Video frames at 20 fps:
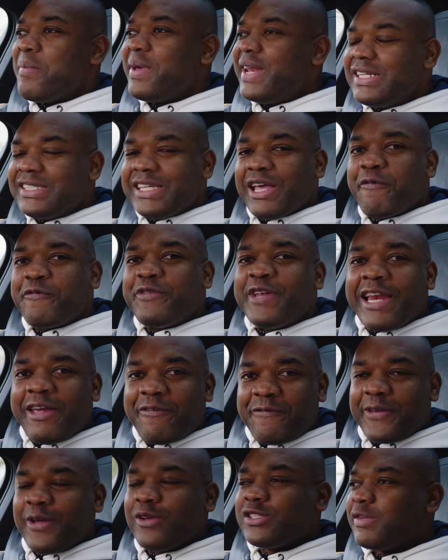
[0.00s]
but it definitely
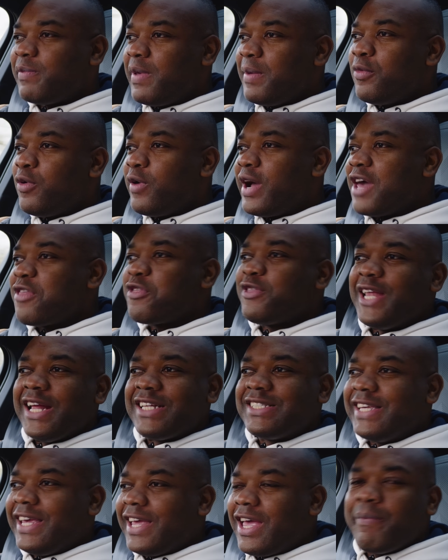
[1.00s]
feels a bit more
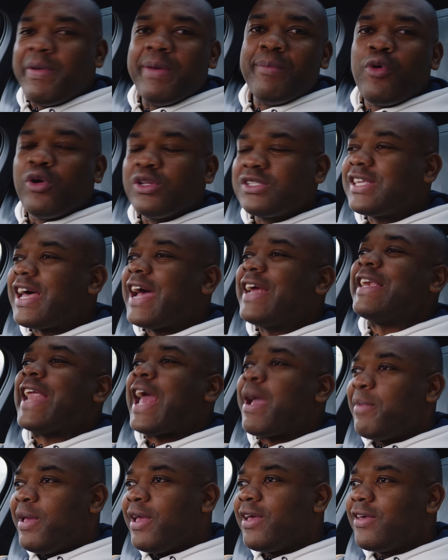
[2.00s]
athletic, a bit more
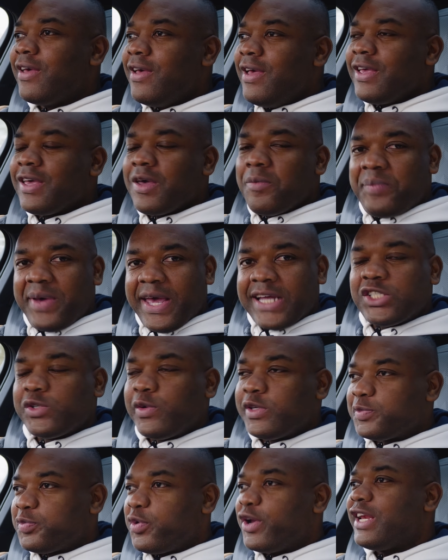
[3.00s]
dynamic compared to
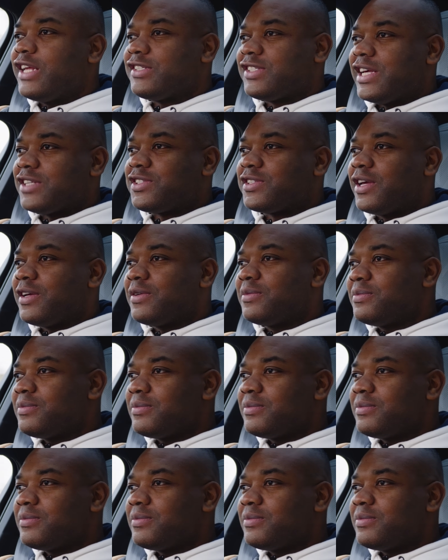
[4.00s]
its predecessor.